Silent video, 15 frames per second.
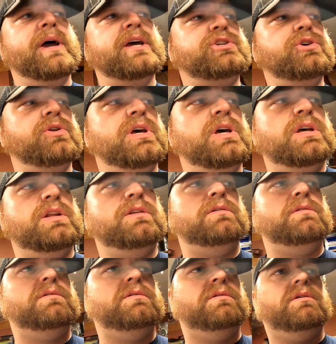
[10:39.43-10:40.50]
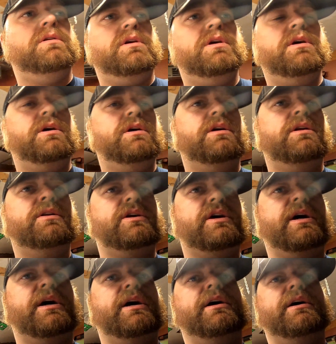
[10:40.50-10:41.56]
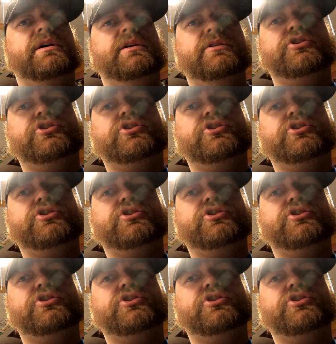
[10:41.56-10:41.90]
tune in and